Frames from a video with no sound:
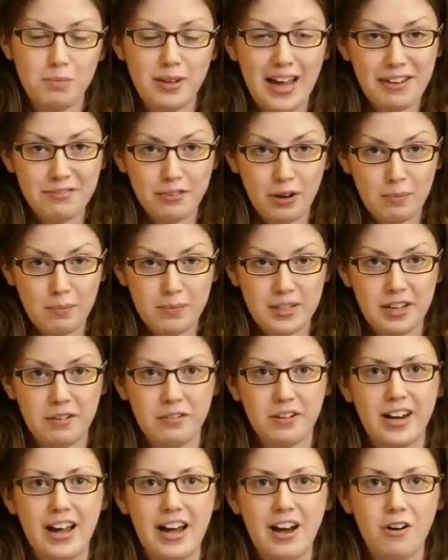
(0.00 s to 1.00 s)
platforms that
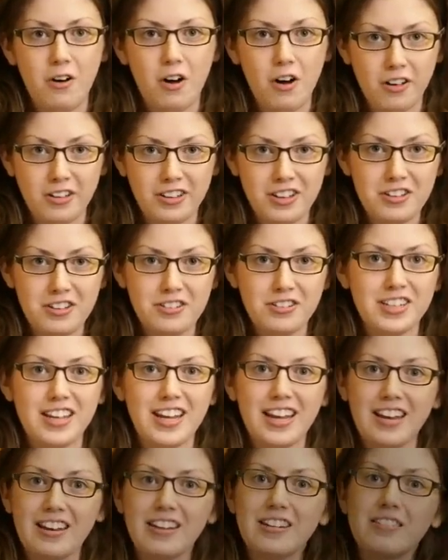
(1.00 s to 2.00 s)
we're now all
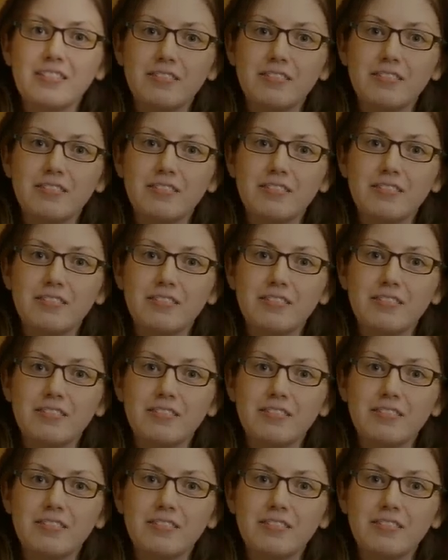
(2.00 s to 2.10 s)
using.